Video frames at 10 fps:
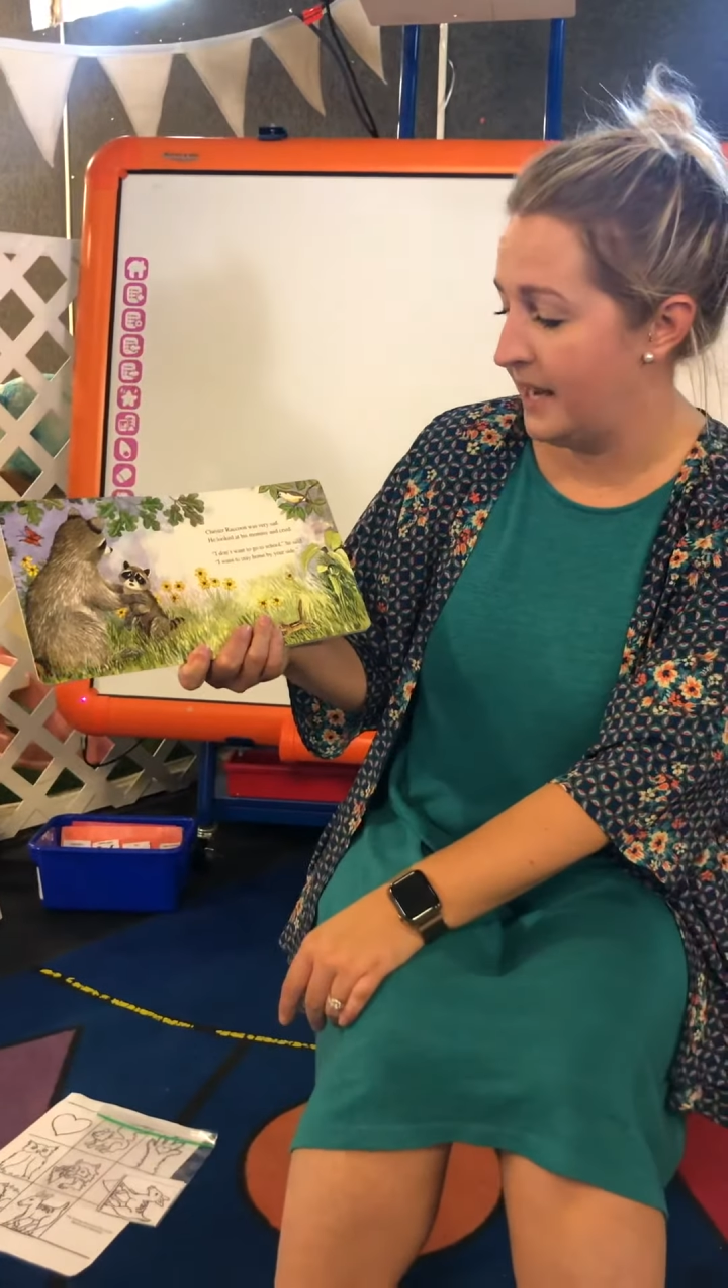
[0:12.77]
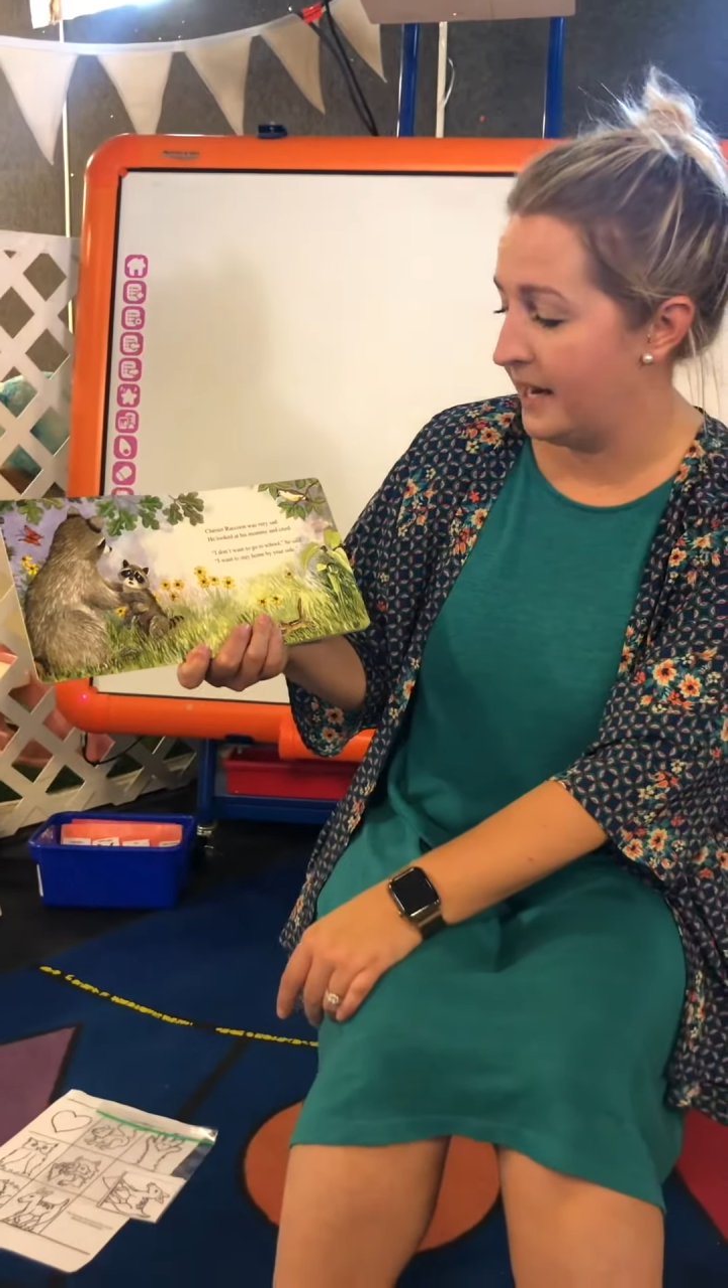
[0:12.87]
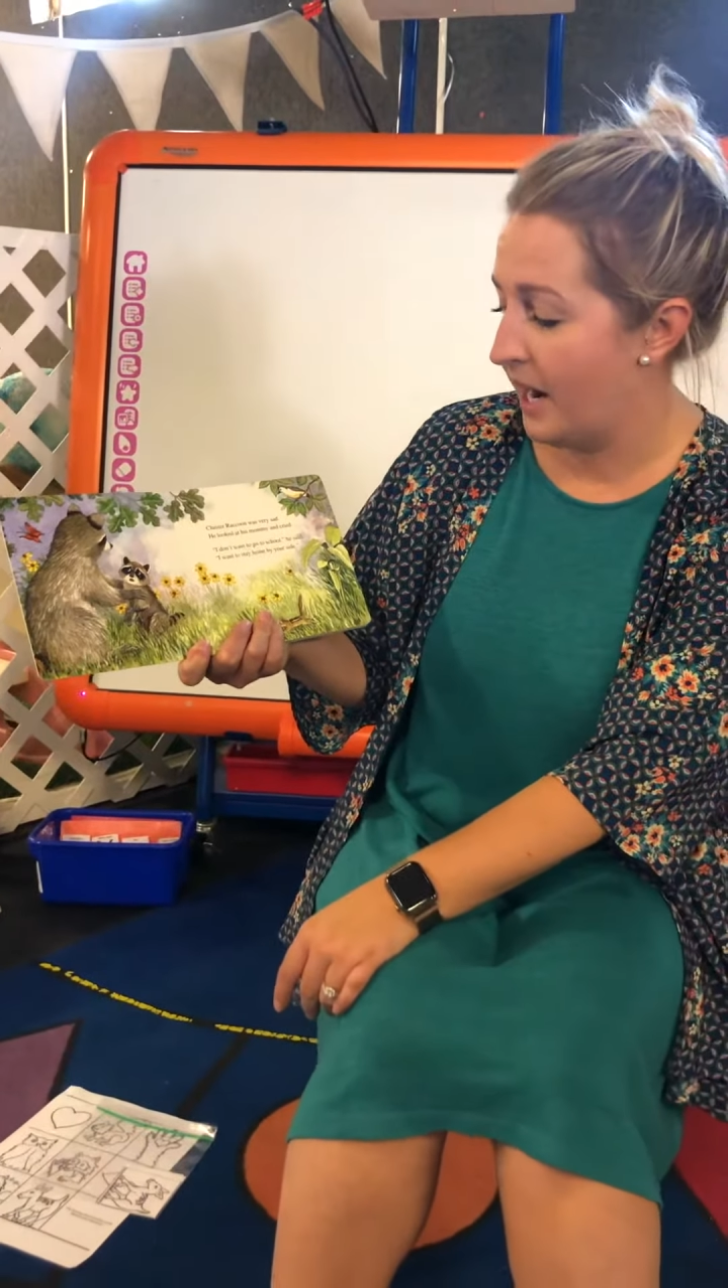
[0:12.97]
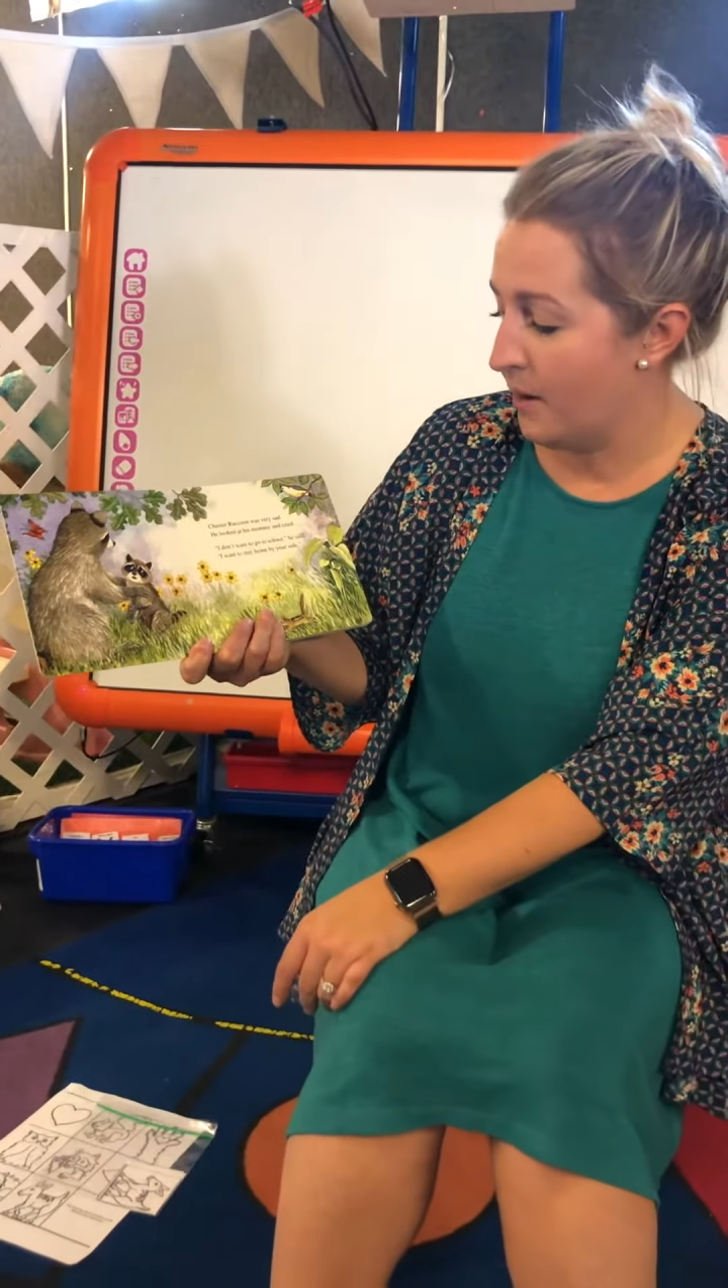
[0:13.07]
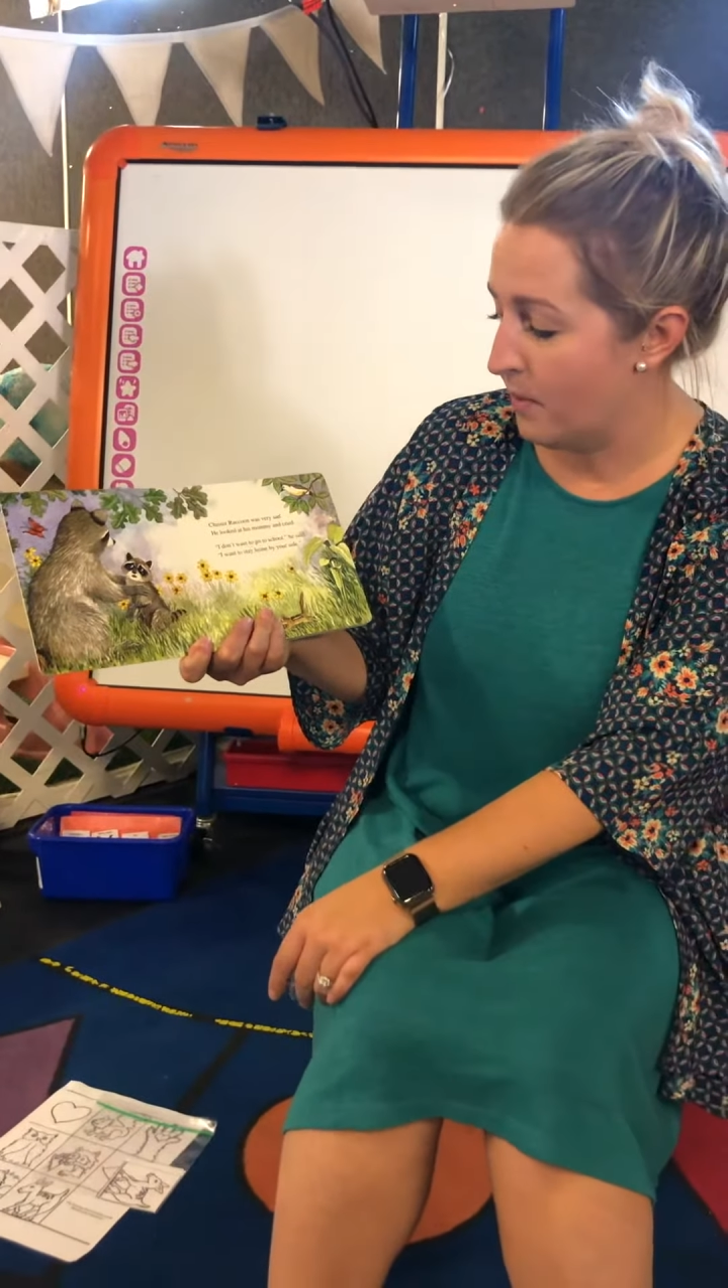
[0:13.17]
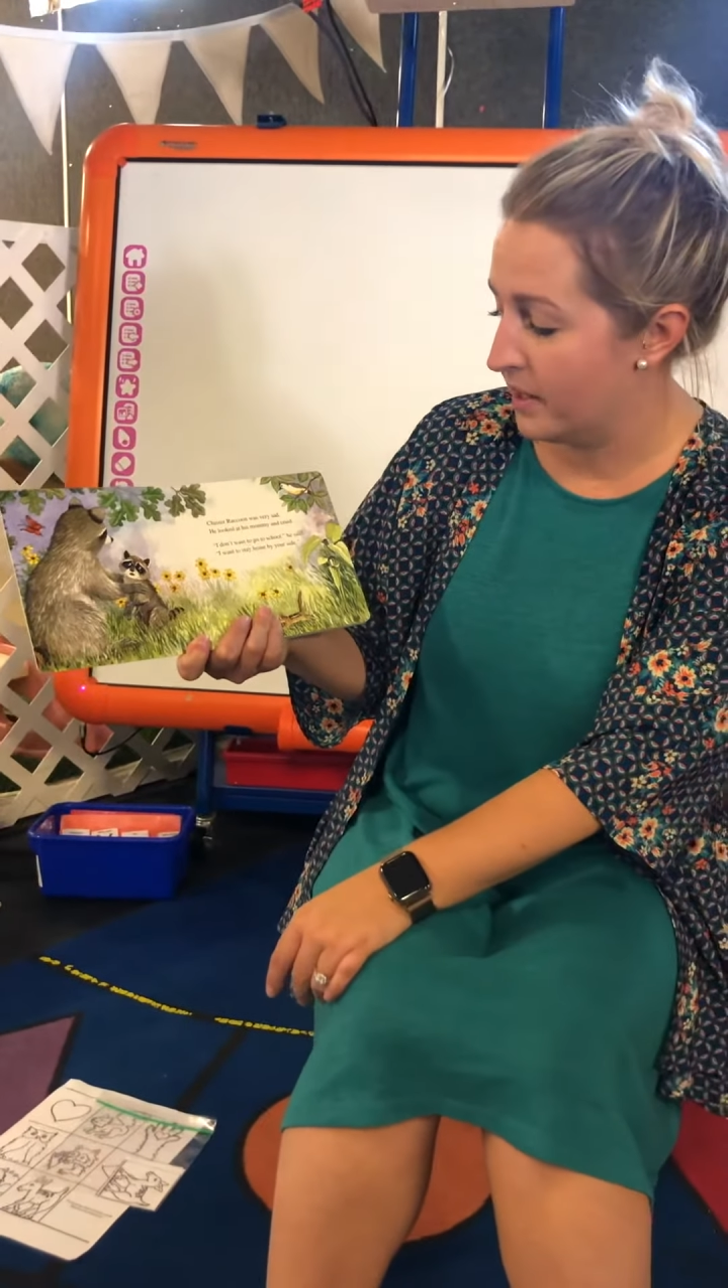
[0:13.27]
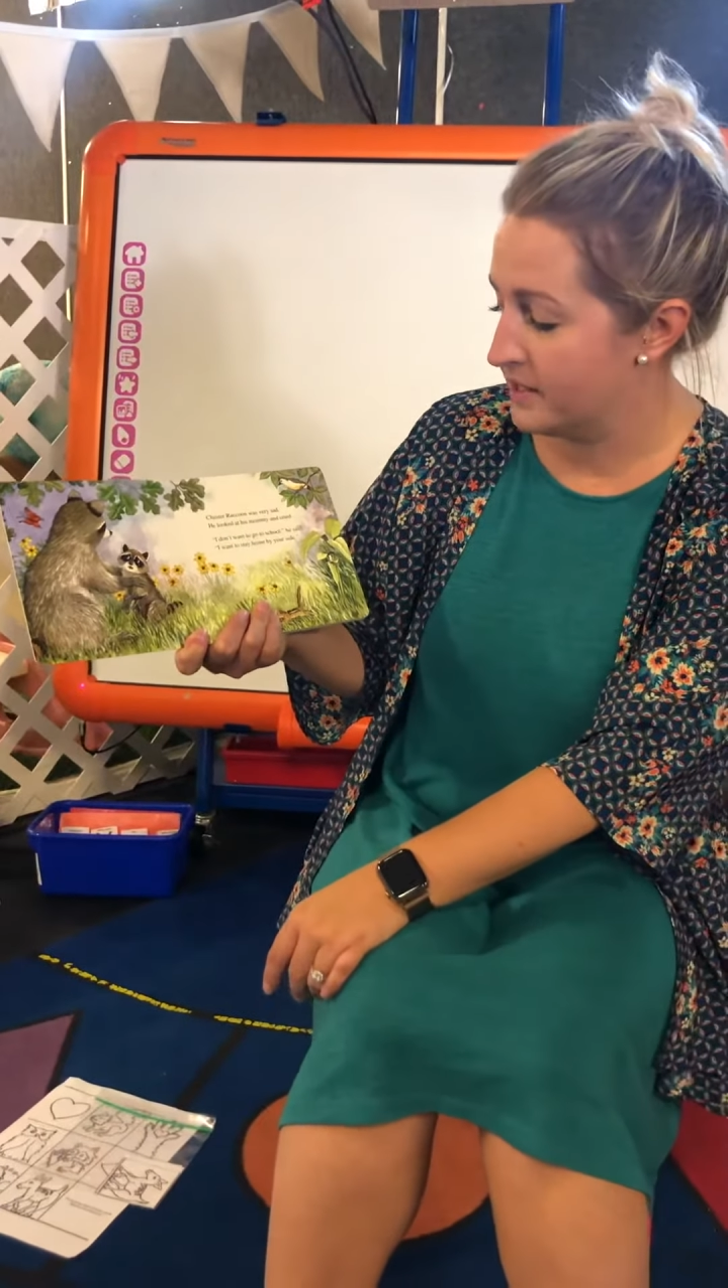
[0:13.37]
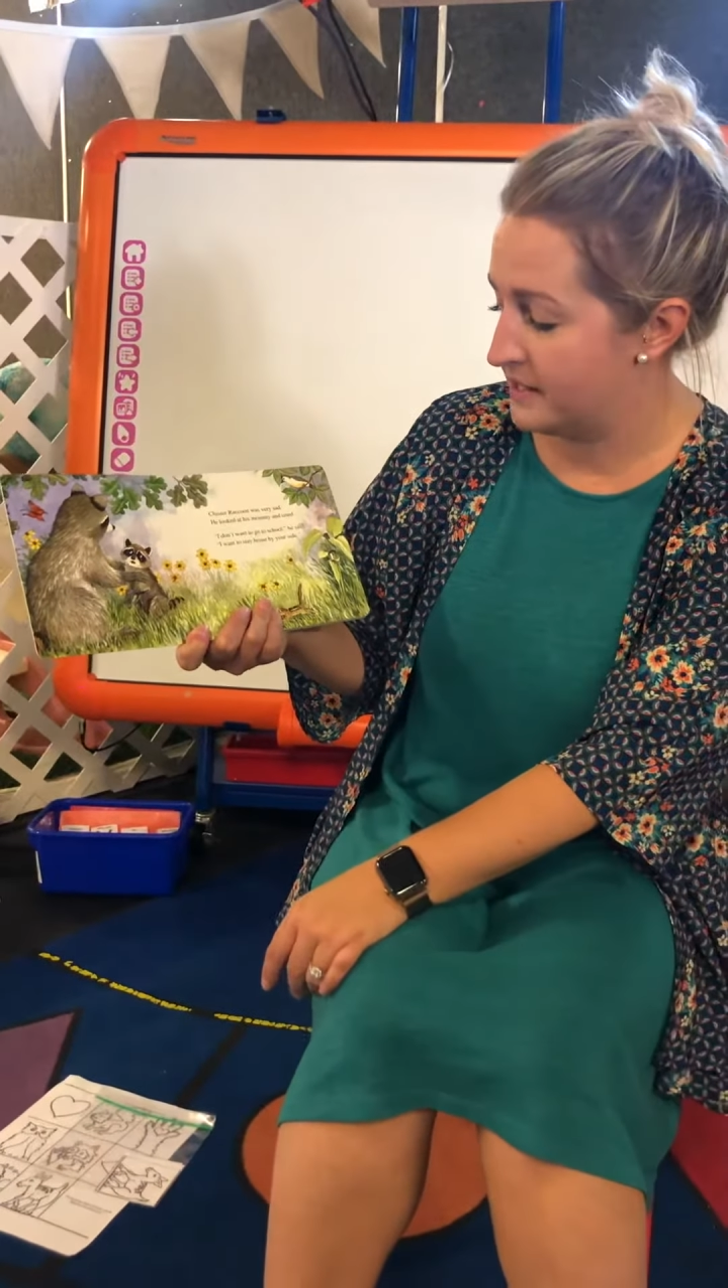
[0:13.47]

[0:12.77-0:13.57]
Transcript: I want to stay